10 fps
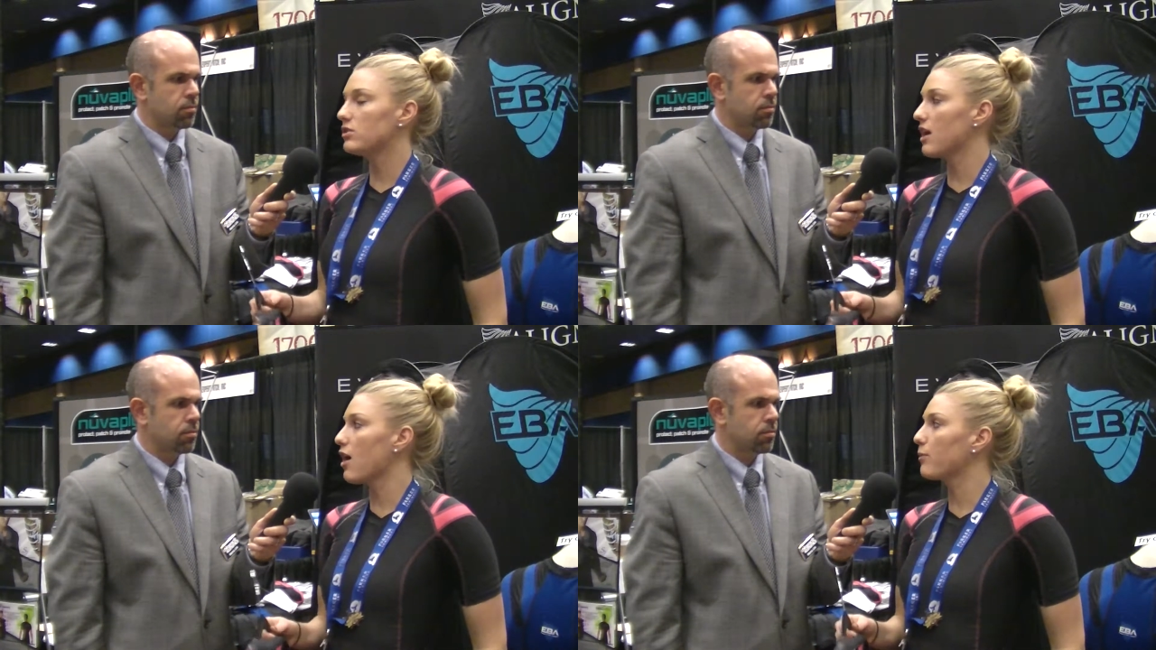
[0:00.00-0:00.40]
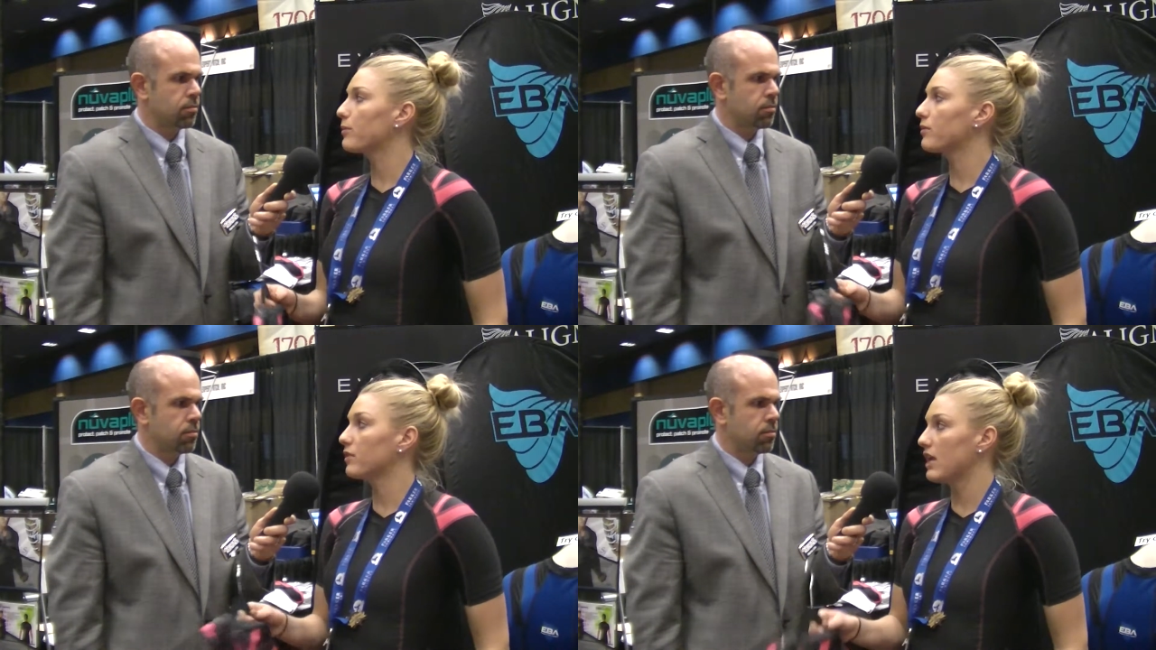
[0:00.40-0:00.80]
Speaker 1: to help
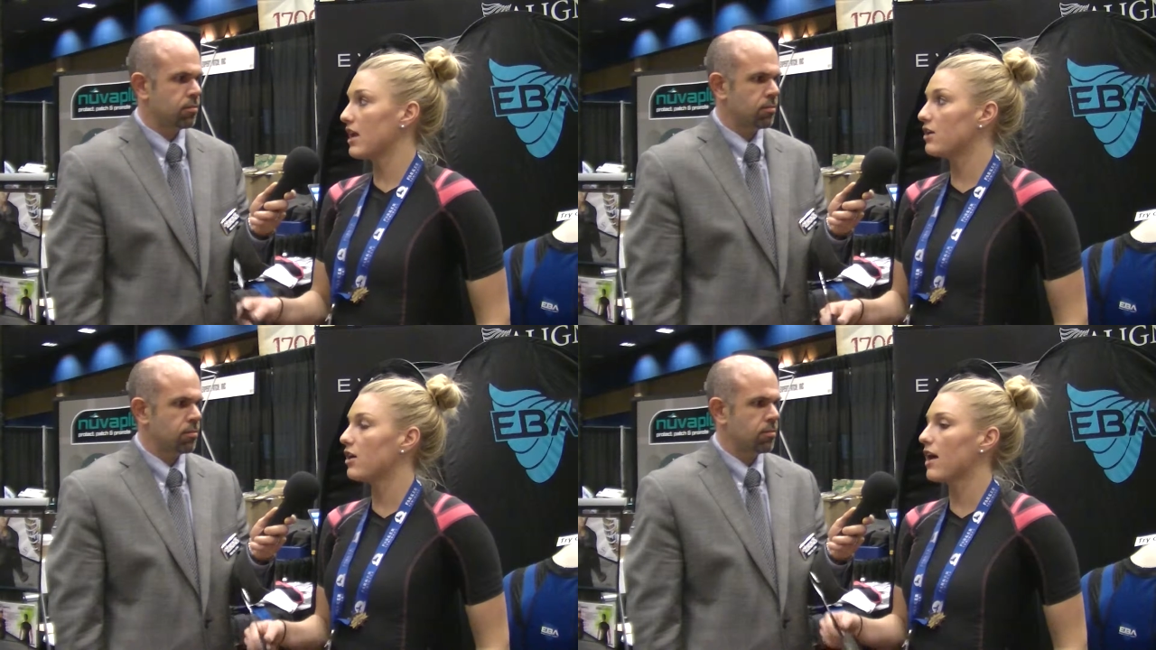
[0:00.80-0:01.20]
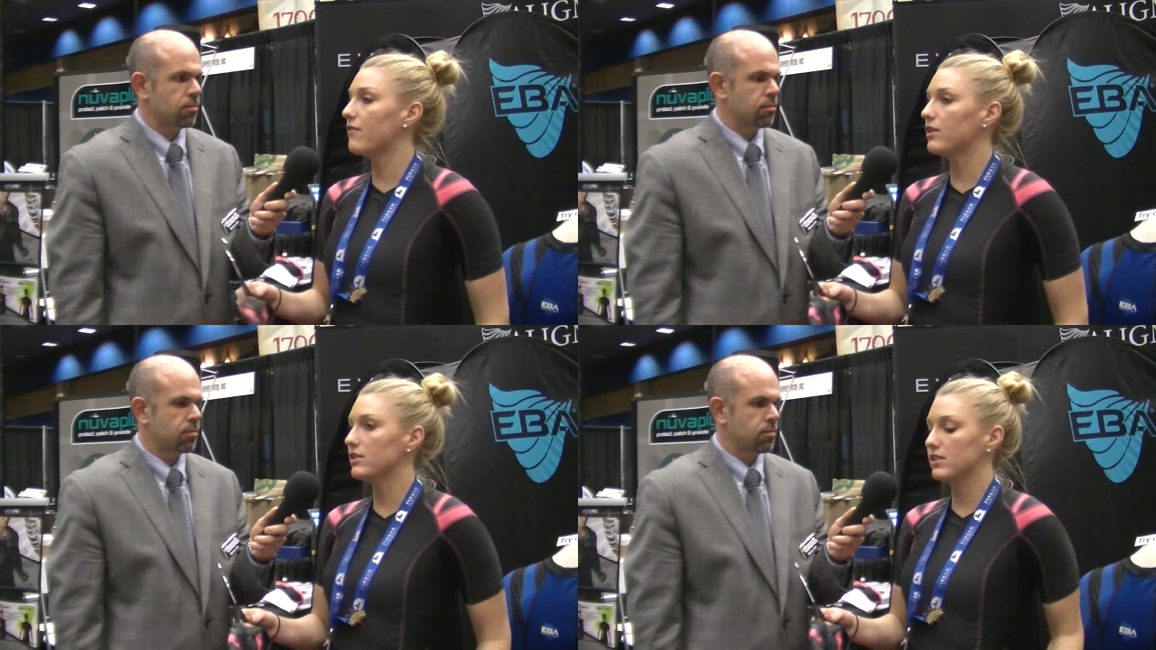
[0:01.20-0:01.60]
gain our
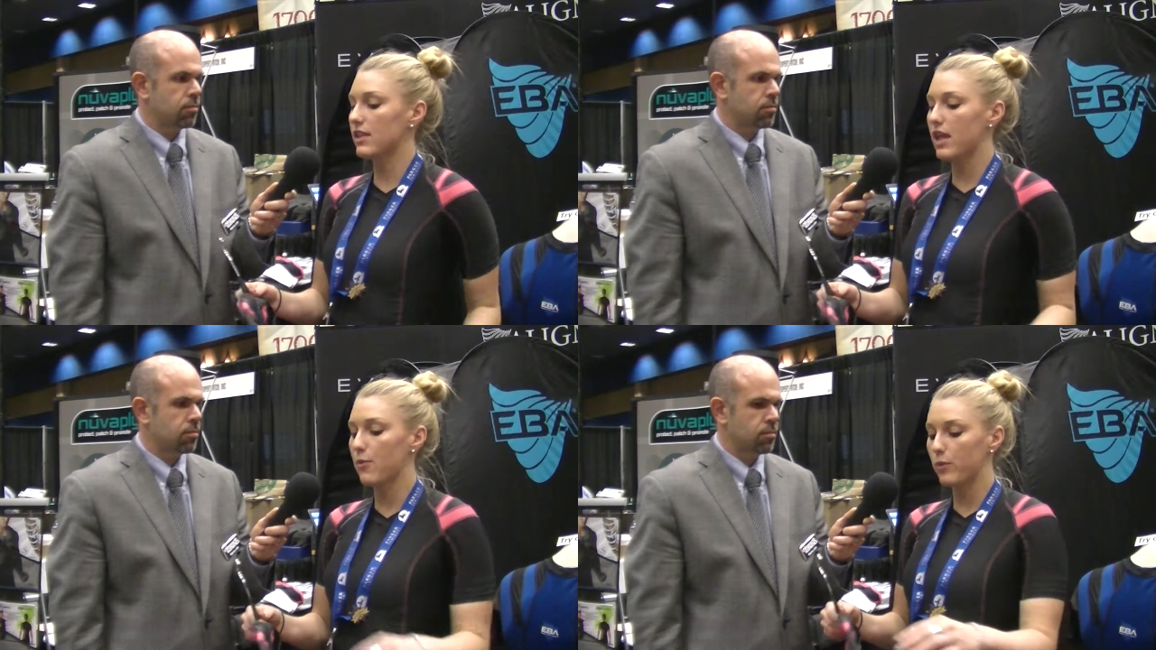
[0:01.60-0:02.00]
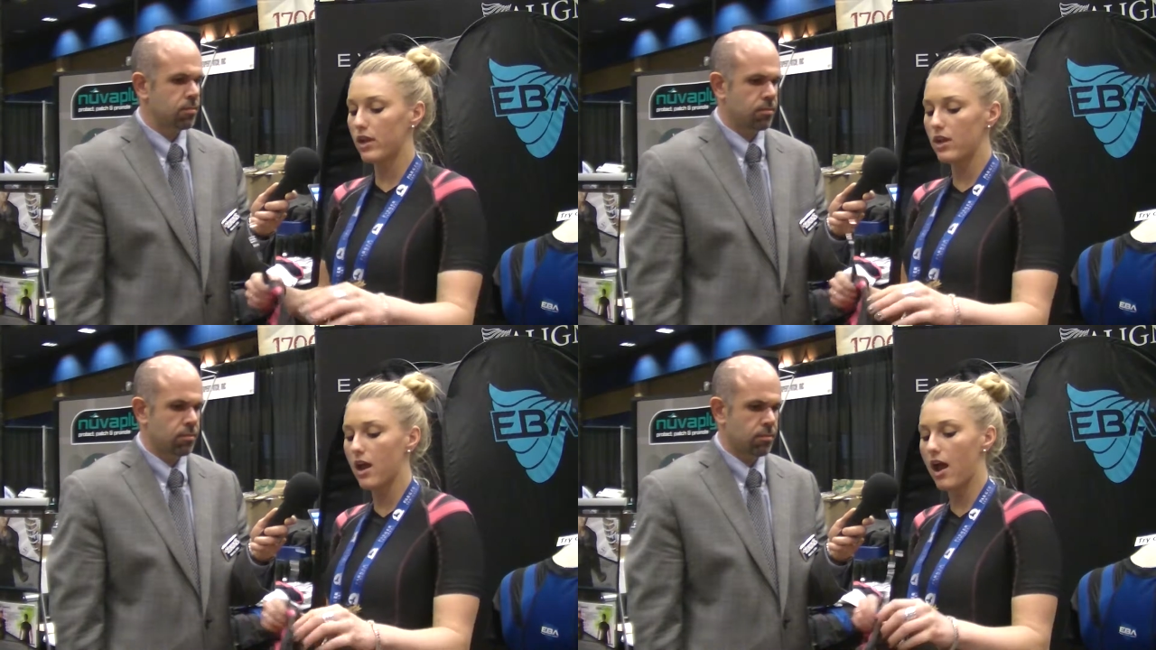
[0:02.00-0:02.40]
evidence. And then
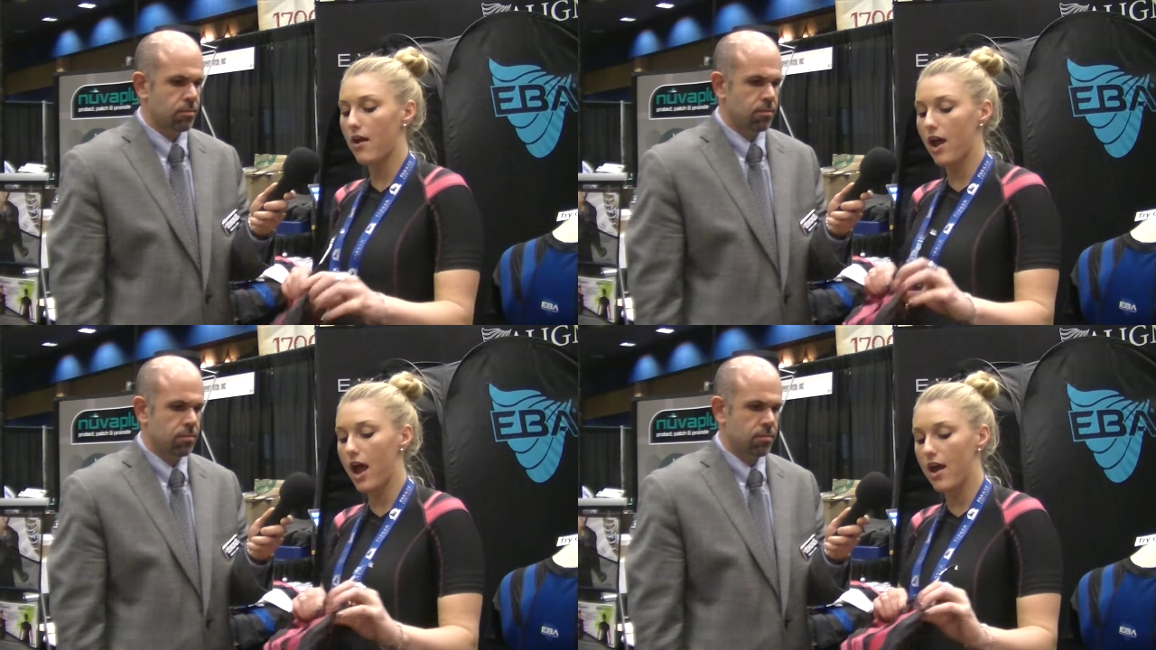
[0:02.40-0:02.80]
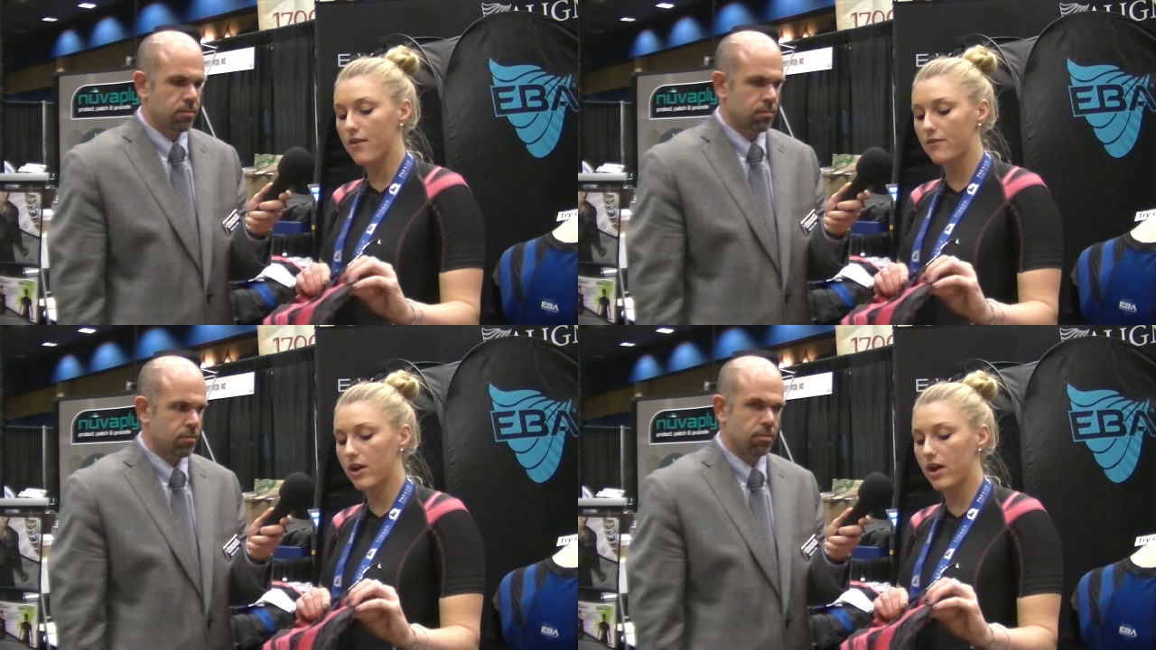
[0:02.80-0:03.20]
we have